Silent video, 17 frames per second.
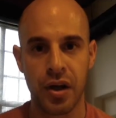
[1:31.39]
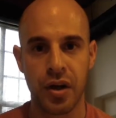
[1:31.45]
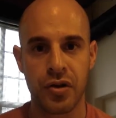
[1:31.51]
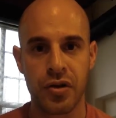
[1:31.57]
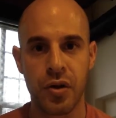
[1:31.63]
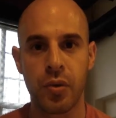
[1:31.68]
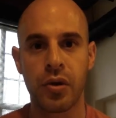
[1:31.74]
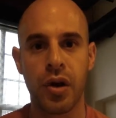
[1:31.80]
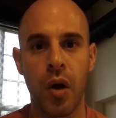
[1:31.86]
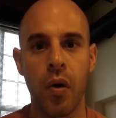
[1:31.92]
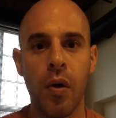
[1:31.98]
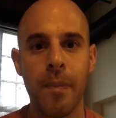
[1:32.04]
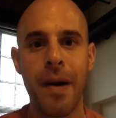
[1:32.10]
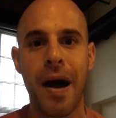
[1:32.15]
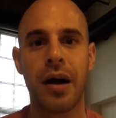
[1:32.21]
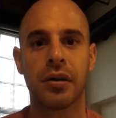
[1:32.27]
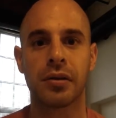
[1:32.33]
So go
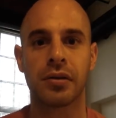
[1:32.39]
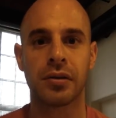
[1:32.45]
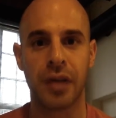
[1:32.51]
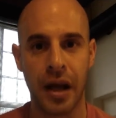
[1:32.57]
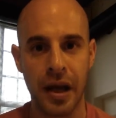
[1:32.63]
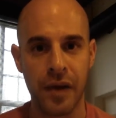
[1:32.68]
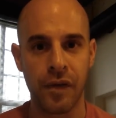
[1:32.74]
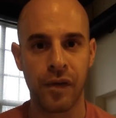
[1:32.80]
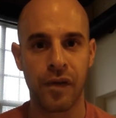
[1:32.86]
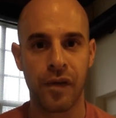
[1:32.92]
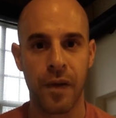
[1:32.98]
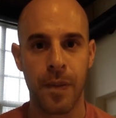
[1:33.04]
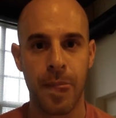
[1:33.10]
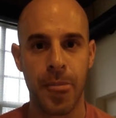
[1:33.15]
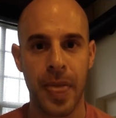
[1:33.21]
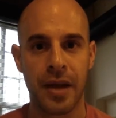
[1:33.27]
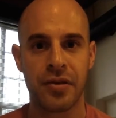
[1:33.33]
about life
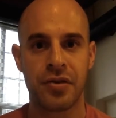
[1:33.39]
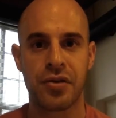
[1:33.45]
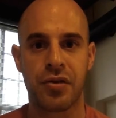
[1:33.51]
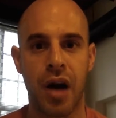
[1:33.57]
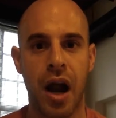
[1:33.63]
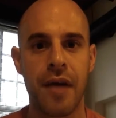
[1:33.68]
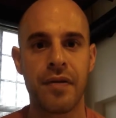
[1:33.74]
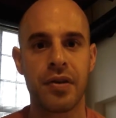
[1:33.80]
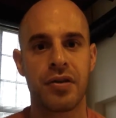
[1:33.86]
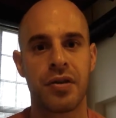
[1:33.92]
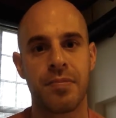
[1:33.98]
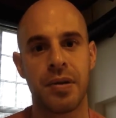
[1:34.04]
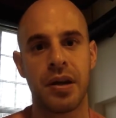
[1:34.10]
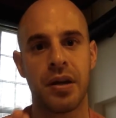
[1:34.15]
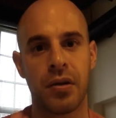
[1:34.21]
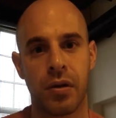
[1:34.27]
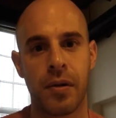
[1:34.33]
striving to
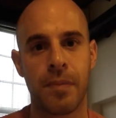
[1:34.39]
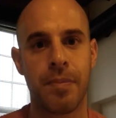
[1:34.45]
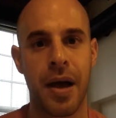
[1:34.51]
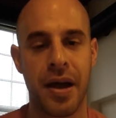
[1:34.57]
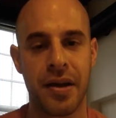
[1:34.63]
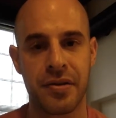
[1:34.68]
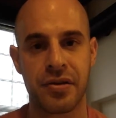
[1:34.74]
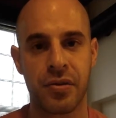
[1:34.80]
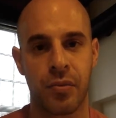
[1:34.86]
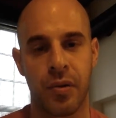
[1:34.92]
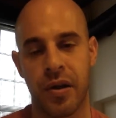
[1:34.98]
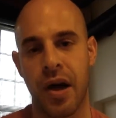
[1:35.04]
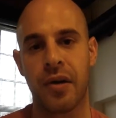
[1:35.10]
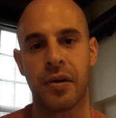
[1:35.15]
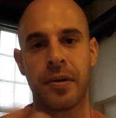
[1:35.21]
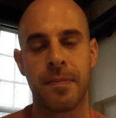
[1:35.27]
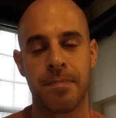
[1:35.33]
be your best
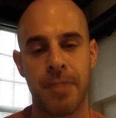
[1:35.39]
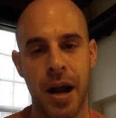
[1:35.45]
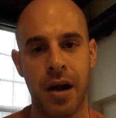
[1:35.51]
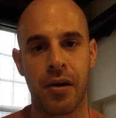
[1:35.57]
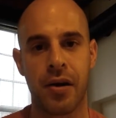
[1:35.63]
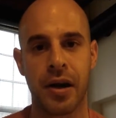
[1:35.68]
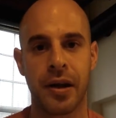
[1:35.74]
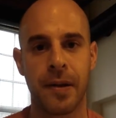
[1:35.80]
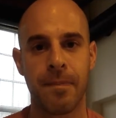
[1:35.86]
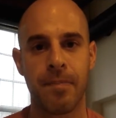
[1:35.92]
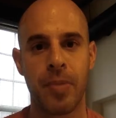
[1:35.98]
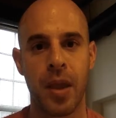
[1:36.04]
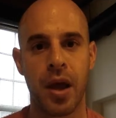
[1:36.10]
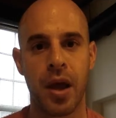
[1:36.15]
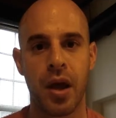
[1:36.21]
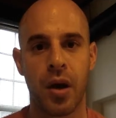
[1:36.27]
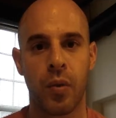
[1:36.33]
without comparing,
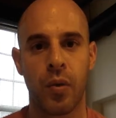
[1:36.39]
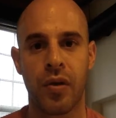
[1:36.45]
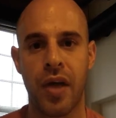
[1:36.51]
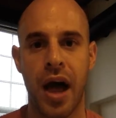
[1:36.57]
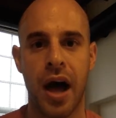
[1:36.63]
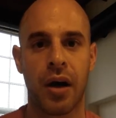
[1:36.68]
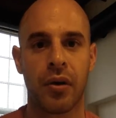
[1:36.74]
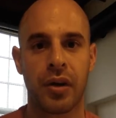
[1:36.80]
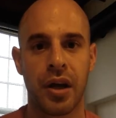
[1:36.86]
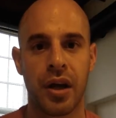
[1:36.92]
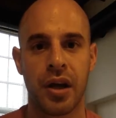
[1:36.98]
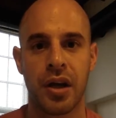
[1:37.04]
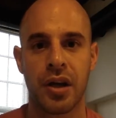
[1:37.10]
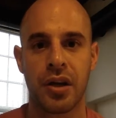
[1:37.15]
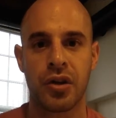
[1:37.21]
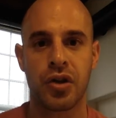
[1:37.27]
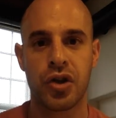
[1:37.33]
without
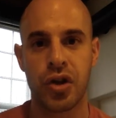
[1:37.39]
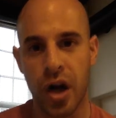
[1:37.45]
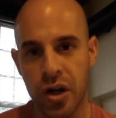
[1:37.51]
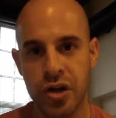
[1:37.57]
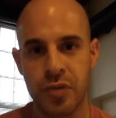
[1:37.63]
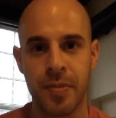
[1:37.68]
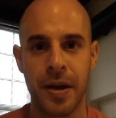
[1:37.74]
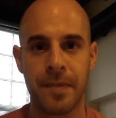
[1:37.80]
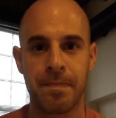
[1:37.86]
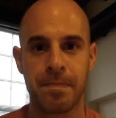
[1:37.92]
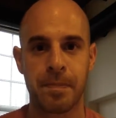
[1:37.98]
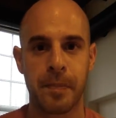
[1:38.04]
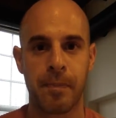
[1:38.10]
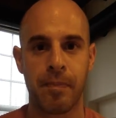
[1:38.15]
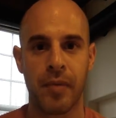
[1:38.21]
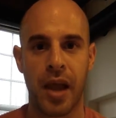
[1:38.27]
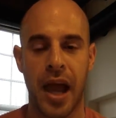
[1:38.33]
judgment,
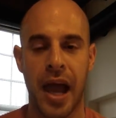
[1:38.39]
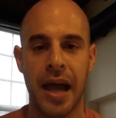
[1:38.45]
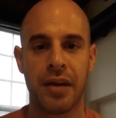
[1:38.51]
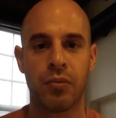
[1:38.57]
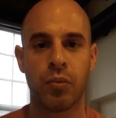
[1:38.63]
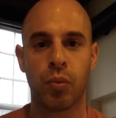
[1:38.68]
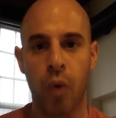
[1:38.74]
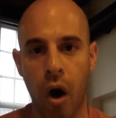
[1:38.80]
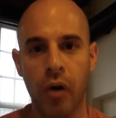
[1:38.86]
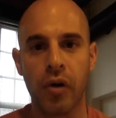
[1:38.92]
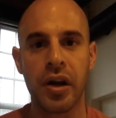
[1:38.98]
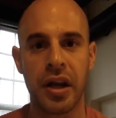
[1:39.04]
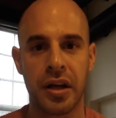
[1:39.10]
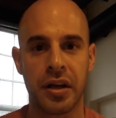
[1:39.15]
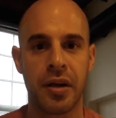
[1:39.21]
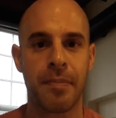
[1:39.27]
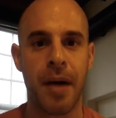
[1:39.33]
and
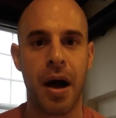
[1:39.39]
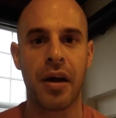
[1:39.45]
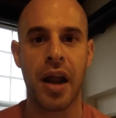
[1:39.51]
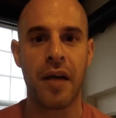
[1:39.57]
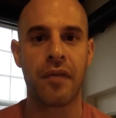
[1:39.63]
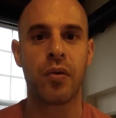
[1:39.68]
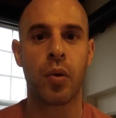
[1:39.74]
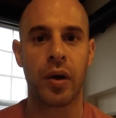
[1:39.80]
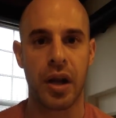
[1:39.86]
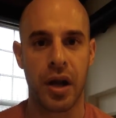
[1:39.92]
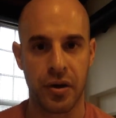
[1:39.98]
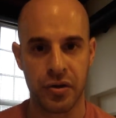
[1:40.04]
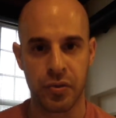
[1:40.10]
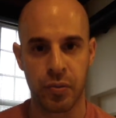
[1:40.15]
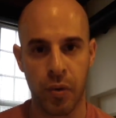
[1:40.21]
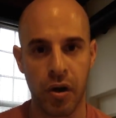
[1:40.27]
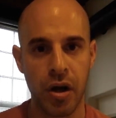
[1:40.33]
worrying about everyone
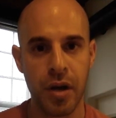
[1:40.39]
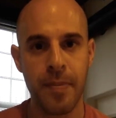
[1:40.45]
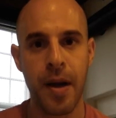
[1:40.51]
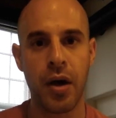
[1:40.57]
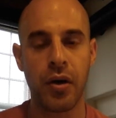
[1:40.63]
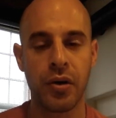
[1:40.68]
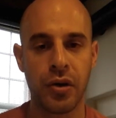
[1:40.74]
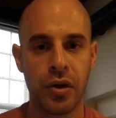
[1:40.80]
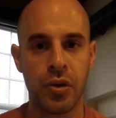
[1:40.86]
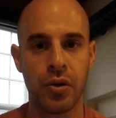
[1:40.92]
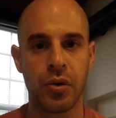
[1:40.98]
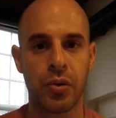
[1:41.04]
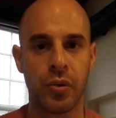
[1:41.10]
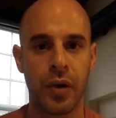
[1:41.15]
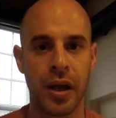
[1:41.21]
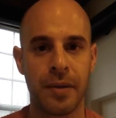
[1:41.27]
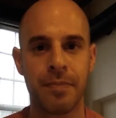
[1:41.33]
else. Worry about
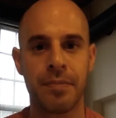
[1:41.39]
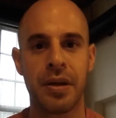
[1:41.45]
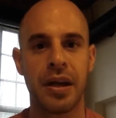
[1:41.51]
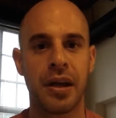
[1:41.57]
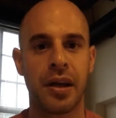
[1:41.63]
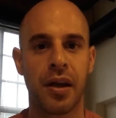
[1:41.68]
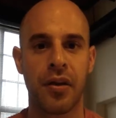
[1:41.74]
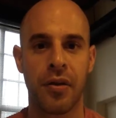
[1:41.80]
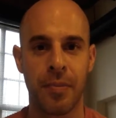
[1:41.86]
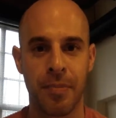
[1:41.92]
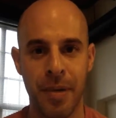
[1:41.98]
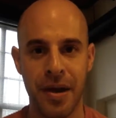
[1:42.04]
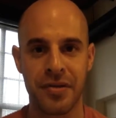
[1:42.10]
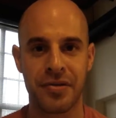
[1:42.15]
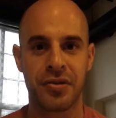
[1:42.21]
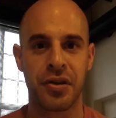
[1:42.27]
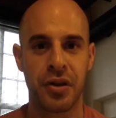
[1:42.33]
you in being the
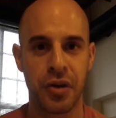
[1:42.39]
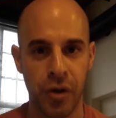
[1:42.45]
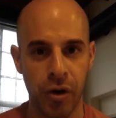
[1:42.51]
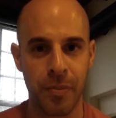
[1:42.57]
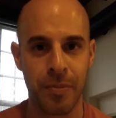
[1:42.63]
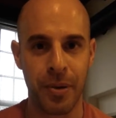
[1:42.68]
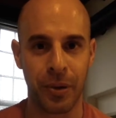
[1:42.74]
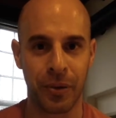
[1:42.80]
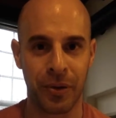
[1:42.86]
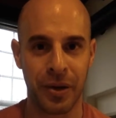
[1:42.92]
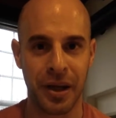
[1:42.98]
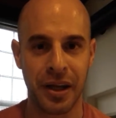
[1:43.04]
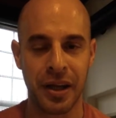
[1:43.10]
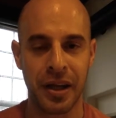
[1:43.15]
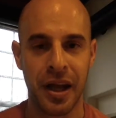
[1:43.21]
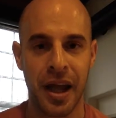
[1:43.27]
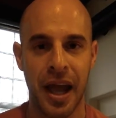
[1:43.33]
best to your
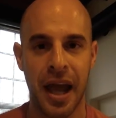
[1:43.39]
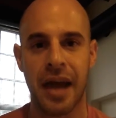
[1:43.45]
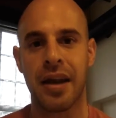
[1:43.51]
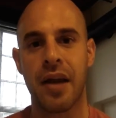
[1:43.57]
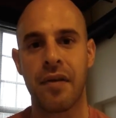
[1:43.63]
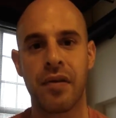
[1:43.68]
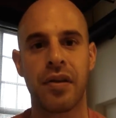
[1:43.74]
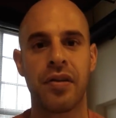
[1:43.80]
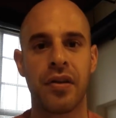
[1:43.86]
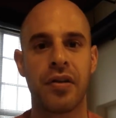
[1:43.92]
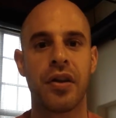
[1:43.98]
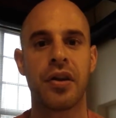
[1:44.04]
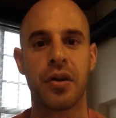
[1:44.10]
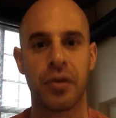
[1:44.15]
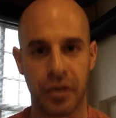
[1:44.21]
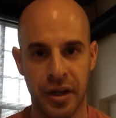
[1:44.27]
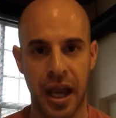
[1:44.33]
ability and everything
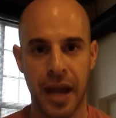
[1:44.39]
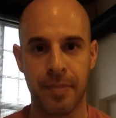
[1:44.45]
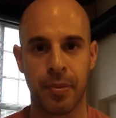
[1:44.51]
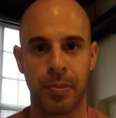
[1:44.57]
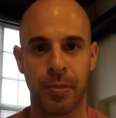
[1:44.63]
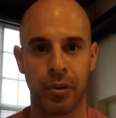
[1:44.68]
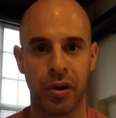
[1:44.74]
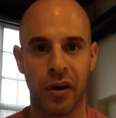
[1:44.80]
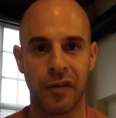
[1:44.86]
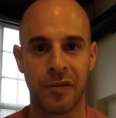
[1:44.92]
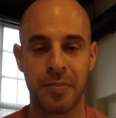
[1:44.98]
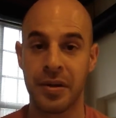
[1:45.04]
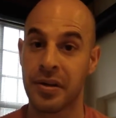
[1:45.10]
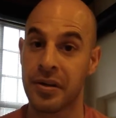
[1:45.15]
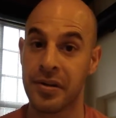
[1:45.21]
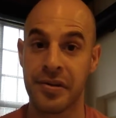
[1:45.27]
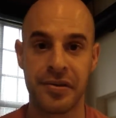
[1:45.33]
that you're capable of,
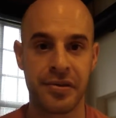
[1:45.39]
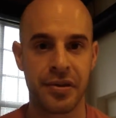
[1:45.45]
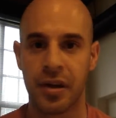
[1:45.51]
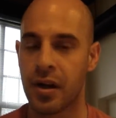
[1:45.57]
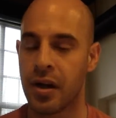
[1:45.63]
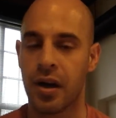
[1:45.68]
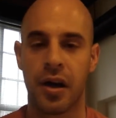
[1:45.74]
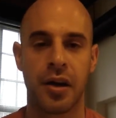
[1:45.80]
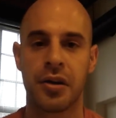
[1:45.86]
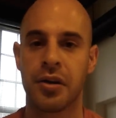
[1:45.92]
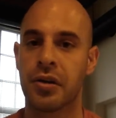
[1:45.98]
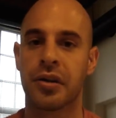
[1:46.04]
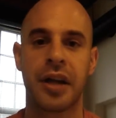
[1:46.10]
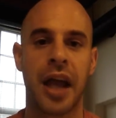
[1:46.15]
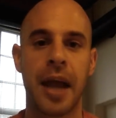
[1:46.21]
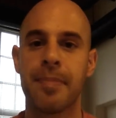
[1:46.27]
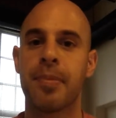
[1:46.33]
because
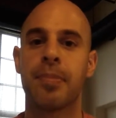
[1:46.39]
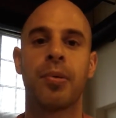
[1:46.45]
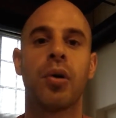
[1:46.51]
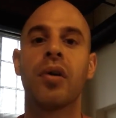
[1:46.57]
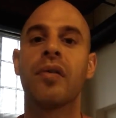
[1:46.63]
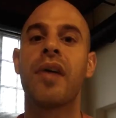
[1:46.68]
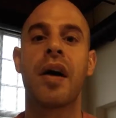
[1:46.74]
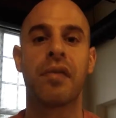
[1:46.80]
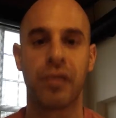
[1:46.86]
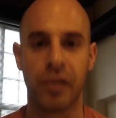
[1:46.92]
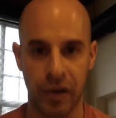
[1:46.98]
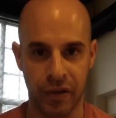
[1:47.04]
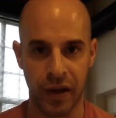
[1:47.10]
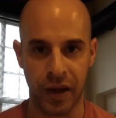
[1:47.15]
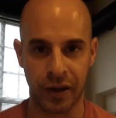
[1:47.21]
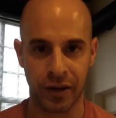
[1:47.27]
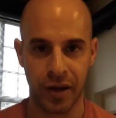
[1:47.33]
you're capable of
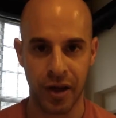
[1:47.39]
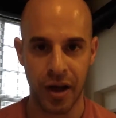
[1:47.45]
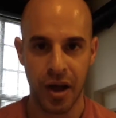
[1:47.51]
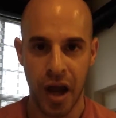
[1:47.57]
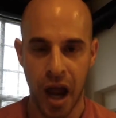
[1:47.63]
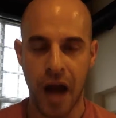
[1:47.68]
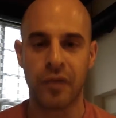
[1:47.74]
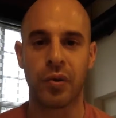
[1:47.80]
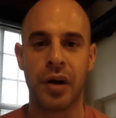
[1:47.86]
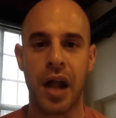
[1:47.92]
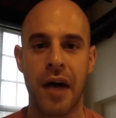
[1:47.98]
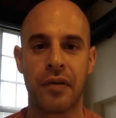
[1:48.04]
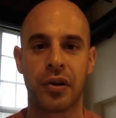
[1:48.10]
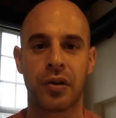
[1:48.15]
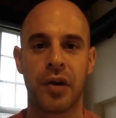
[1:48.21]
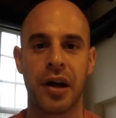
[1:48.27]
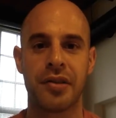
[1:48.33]
everything. Everyone
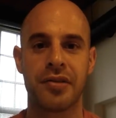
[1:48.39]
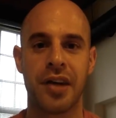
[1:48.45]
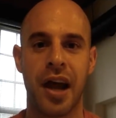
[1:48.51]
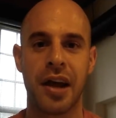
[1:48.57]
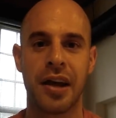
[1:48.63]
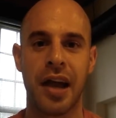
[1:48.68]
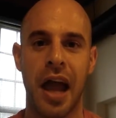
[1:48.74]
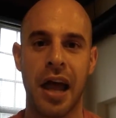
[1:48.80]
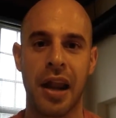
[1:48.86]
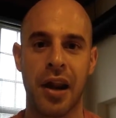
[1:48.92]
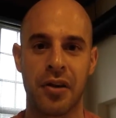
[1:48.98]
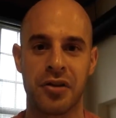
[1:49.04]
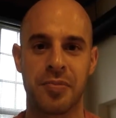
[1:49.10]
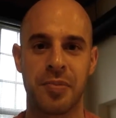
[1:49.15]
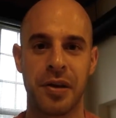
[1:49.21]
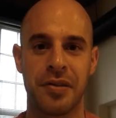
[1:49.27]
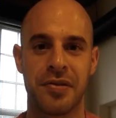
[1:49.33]
have a great day, and I'll
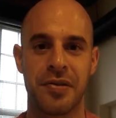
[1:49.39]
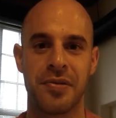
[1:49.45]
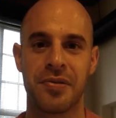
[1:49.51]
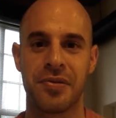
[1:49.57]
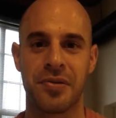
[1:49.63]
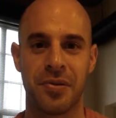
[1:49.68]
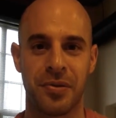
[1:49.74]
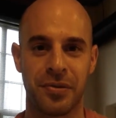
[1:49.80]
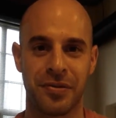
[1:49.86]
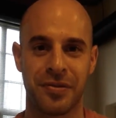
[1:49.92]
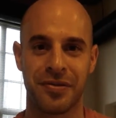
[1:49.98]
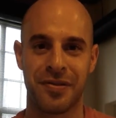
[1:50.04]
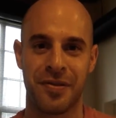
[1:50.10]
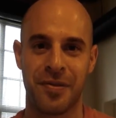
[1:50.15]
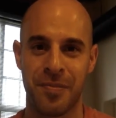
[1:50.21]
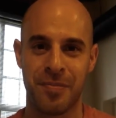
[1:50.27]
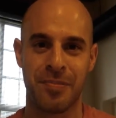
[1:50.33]
speak to you soon.
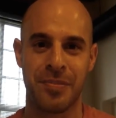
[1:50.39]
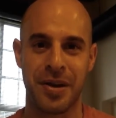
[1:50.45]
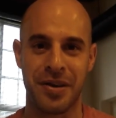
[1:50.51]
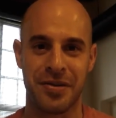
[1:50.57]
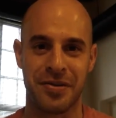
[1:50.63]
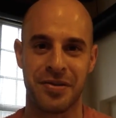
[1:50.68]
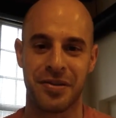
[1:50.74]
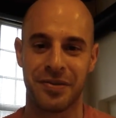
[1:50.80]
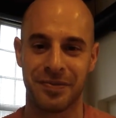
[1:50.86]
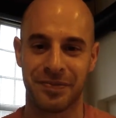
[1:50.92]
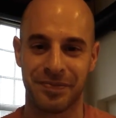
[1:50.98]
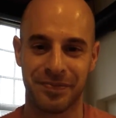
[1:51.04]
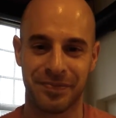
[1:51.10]
Peace.